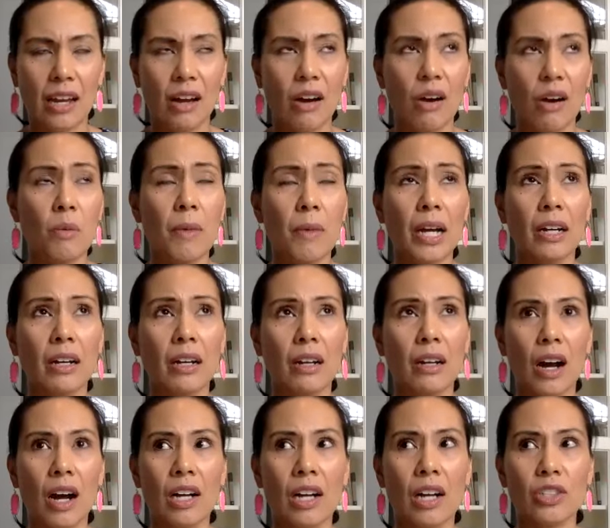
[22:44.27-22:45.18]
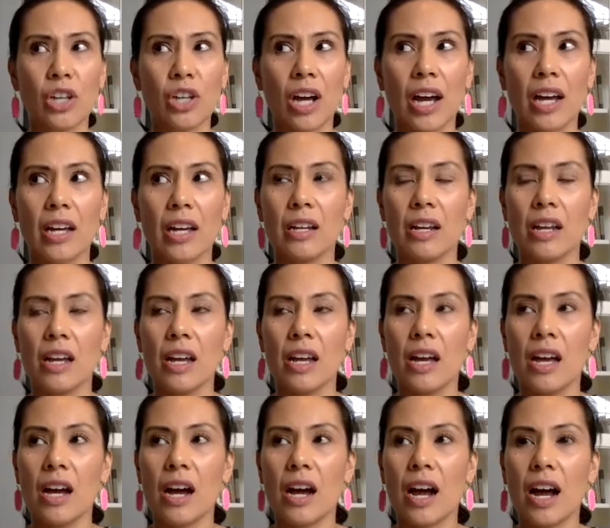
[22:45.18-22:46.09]
Oh my gosh,
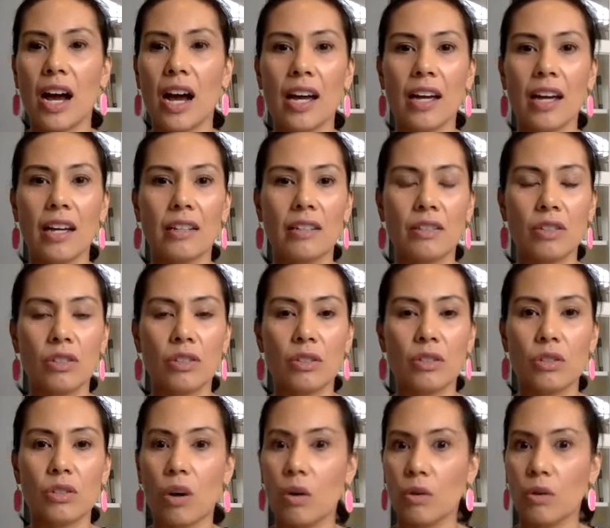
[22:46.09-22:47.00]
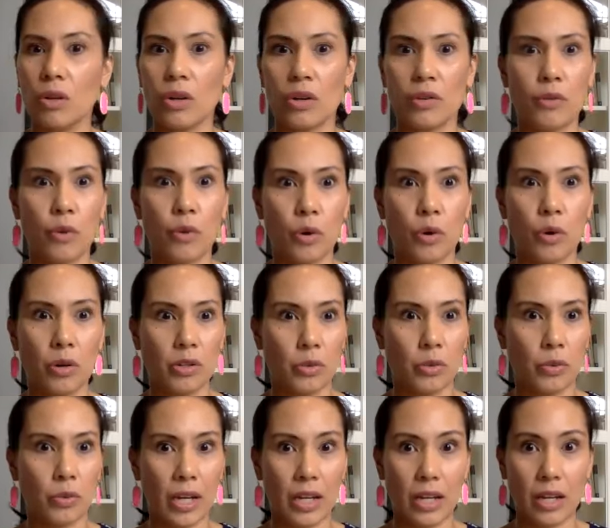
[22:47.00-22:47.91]
I so look forward to
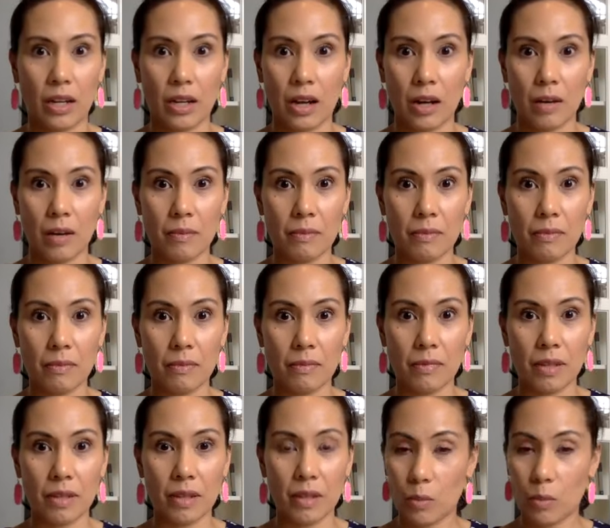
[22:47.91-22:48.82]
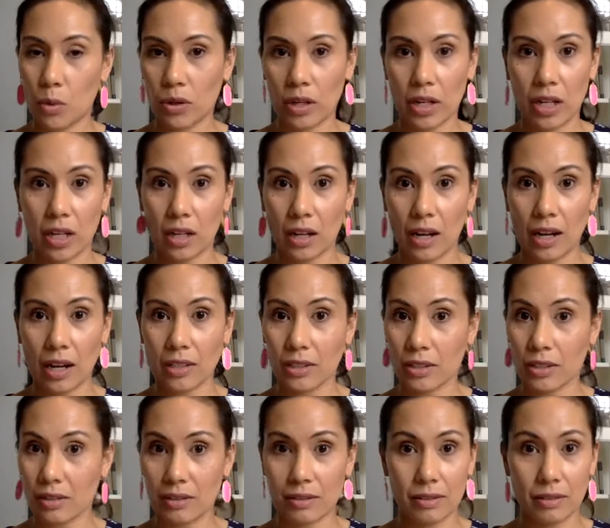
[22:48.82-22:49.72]
waking up in the morning. I
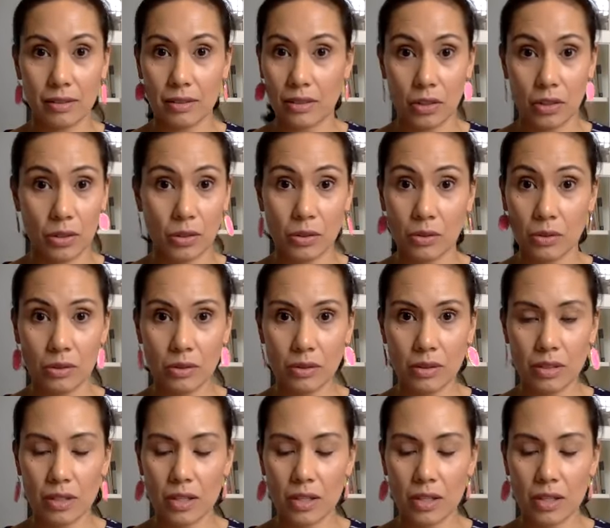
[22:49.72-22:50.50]
just do.